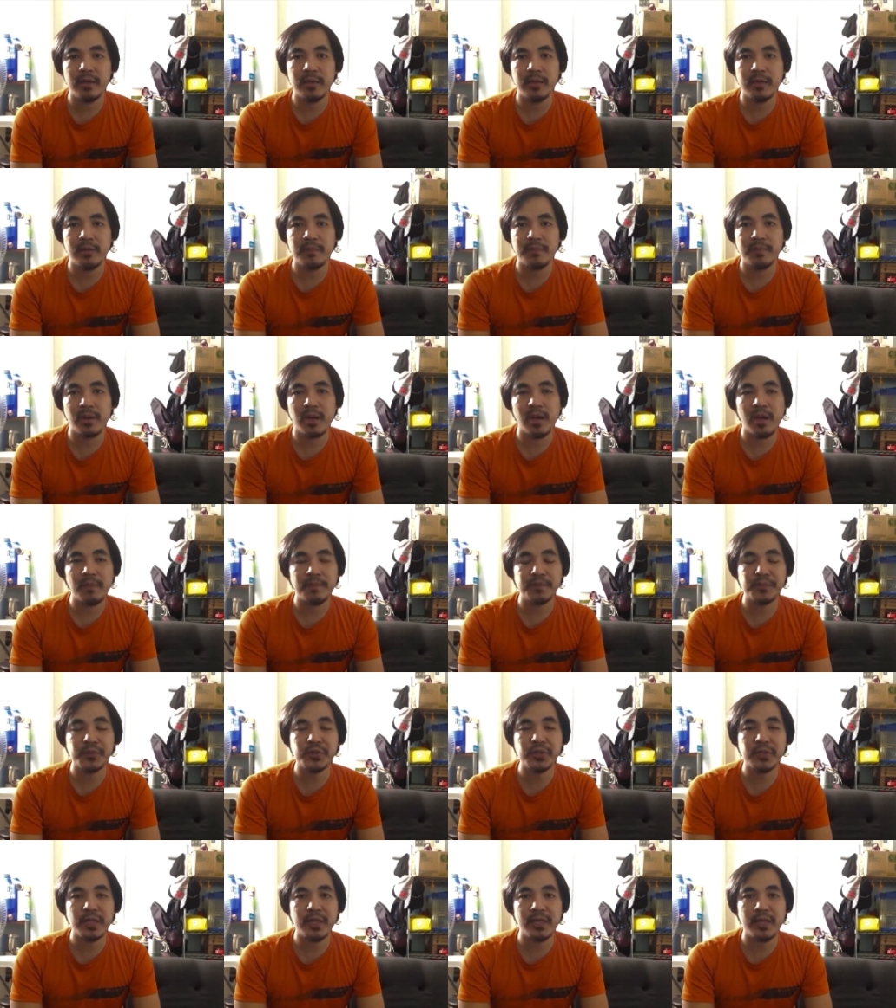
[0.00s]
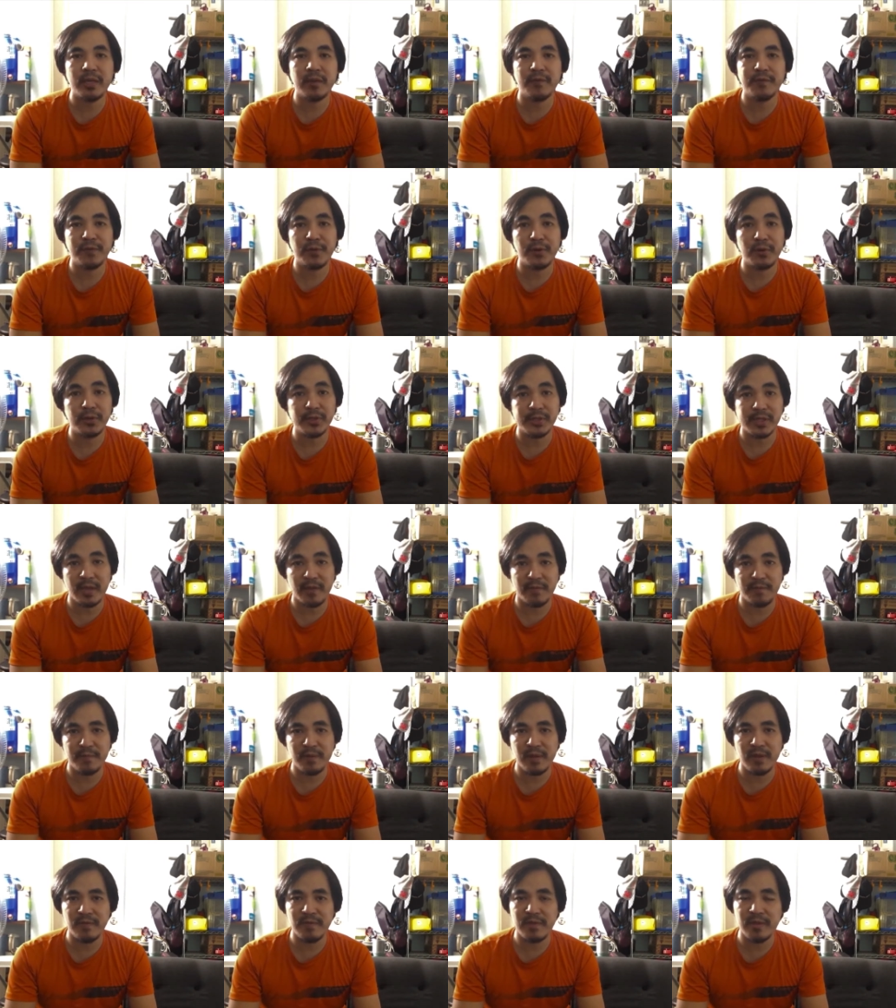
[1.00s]
Props, Furious
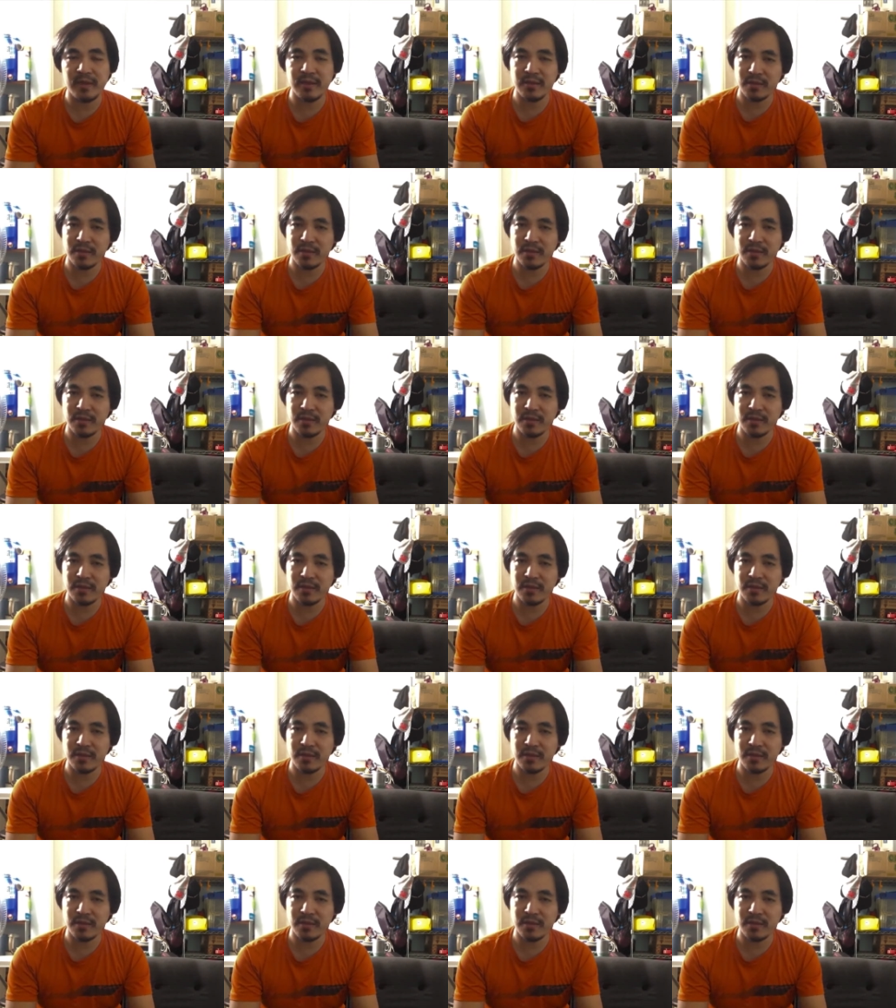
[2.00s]
FPV.